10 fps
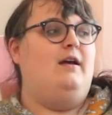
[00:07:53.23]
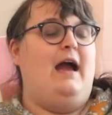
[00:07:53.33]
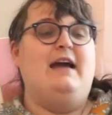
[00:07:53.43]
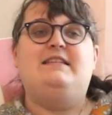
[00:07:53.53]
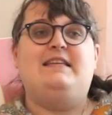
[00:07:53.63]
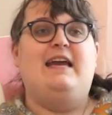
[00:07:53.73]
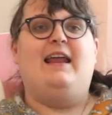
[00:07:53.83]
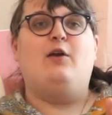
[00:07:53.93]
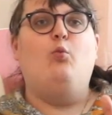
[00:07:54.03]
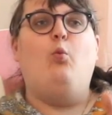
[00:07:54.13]
I'd say
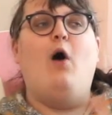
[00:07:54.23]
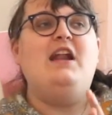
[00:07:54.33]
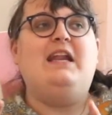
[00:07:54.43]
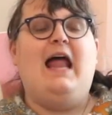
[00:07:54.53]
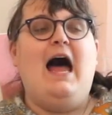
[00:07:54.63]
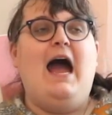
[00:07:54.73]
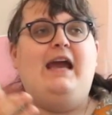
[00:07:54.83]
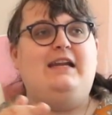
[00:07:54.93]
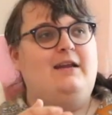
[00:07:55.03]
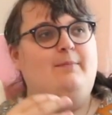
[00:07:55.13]
like one
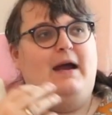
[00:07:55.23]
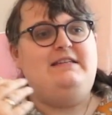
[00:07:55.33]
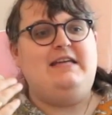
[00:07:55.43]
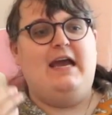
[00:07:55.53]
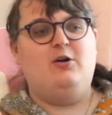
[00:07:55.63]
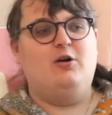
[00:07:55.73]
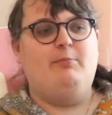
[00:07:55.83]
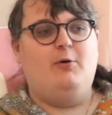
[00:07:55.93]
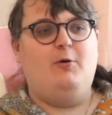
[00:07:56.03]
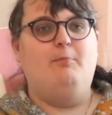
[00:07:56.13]
line in my
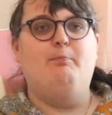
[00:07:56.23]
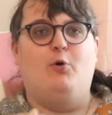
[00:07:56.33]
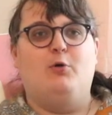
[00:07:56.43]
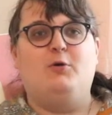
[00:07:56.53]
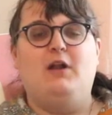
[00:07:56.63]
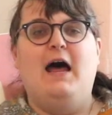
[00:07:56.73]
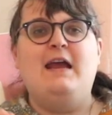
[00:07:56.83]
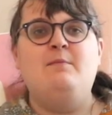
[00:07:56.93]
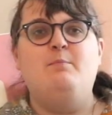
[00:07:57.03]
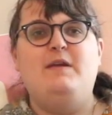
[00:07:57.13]
terrible
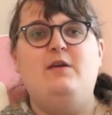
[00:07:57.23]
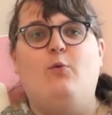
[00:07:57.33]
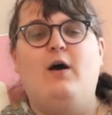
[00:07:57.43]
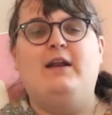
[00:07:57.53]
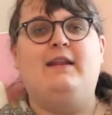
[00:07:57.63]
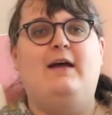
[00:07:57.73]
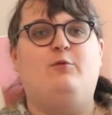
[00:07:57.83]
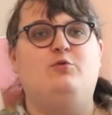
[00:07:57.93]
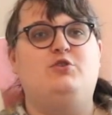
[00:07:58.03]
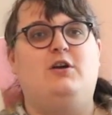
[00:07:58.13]
borderline B1
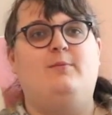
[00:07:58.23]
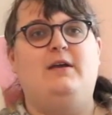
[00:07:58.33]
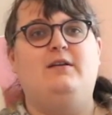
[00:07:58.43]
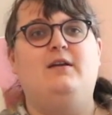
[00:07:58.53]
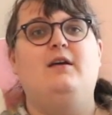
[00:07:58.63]
level German,